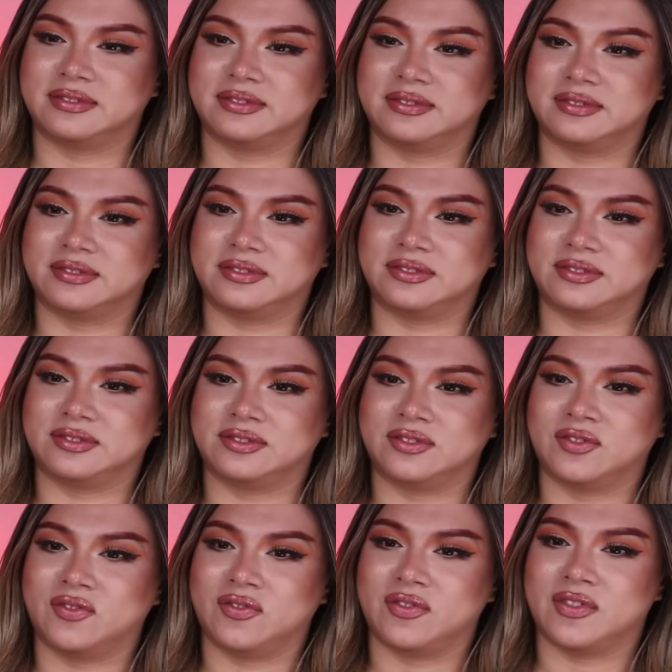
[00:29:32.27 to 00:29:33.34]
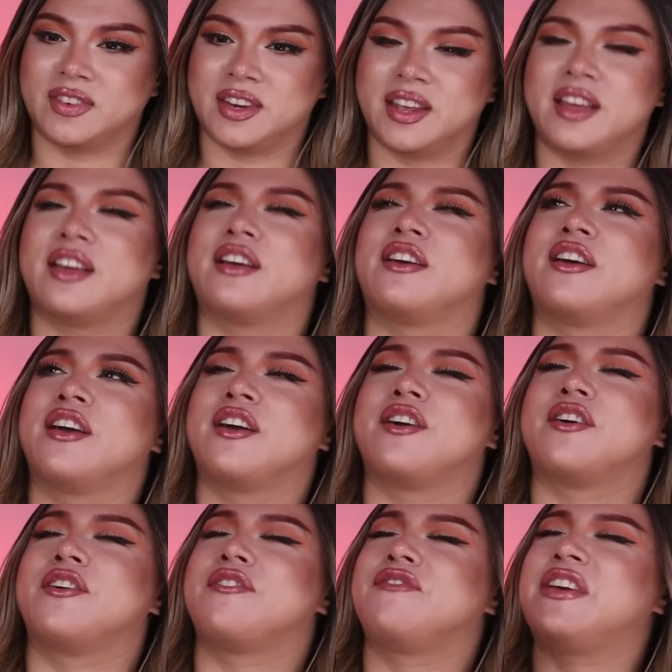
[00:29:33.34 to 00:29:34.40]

I'm really happy about what I've done here.